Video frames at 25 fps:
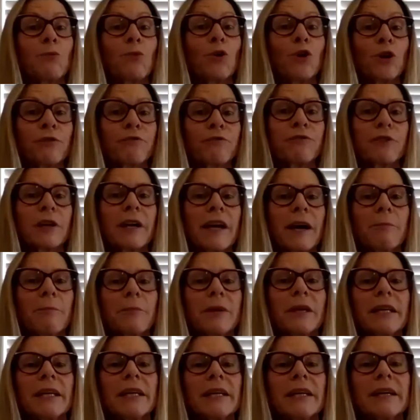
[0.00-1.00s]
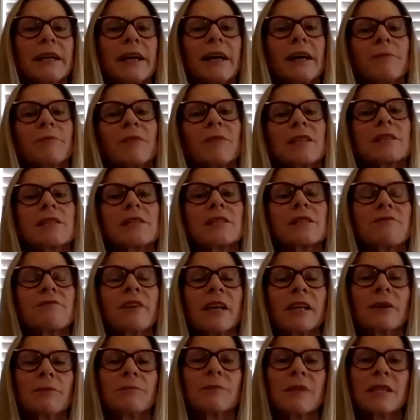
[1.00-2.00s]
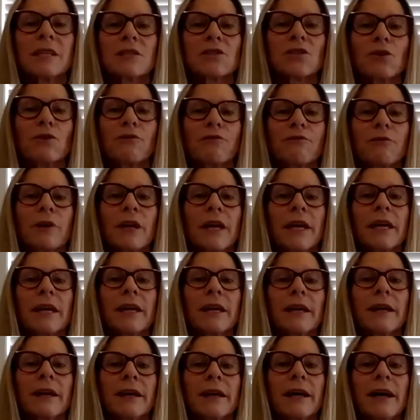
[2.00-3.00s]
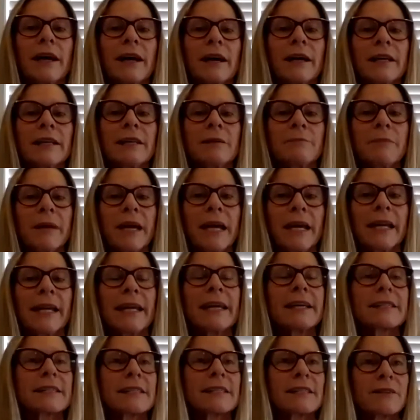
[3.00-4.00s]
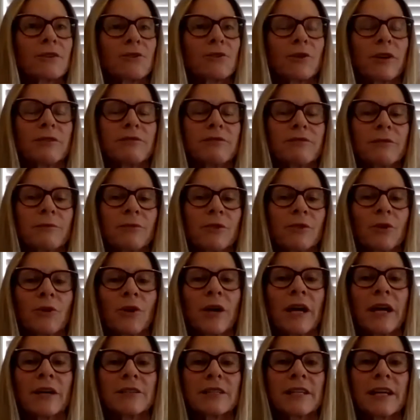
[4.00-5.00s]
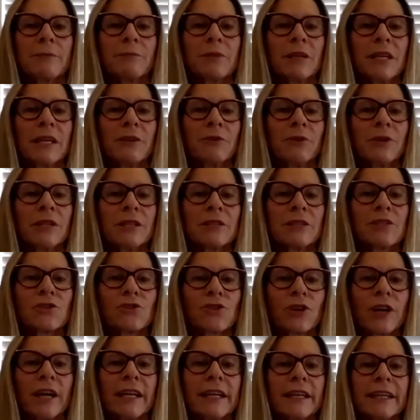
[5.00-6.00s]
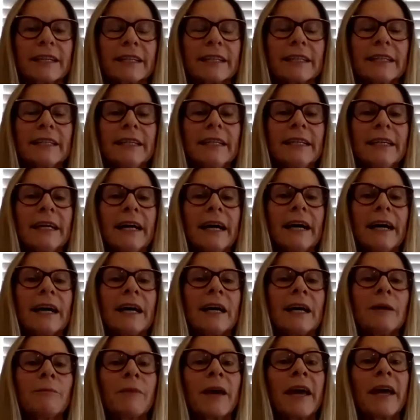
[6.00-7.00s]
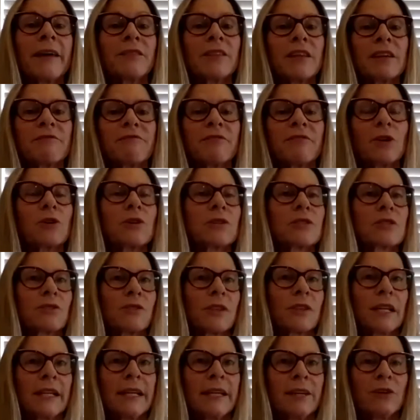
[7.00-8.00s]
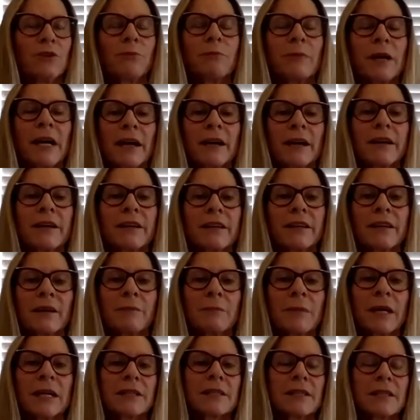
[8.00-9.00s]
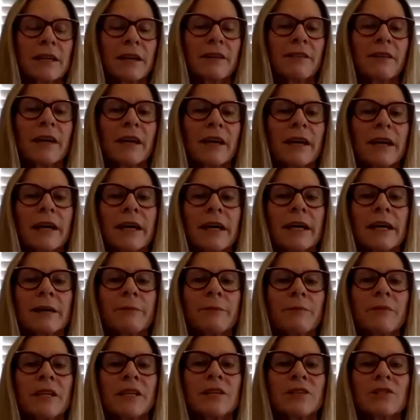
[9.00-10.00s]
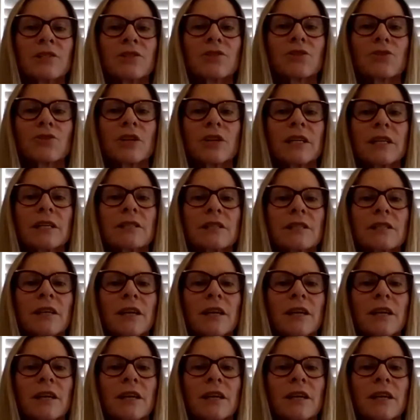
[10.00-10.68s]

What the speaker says: work for a company that's developed their software in Malex from the ground up here in Australia. And they're focused on the legal market amongst other industries.